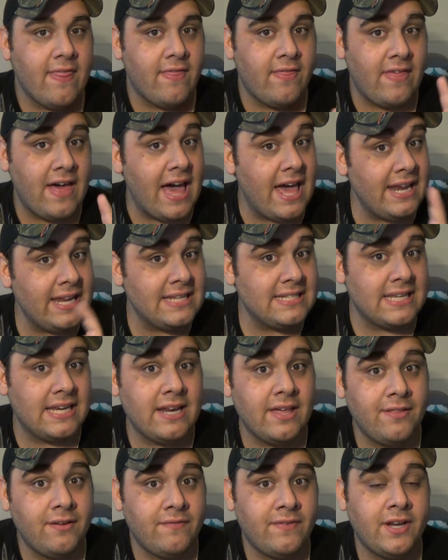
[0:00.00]
That is
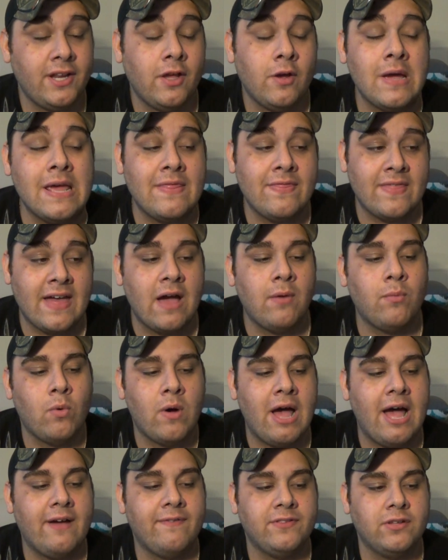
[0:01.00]
another video, and that will
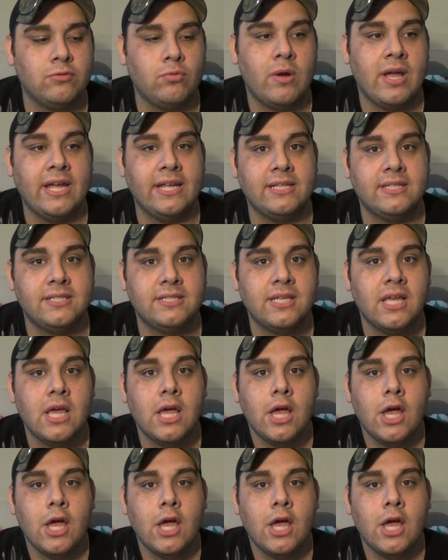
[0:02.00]
have to wait.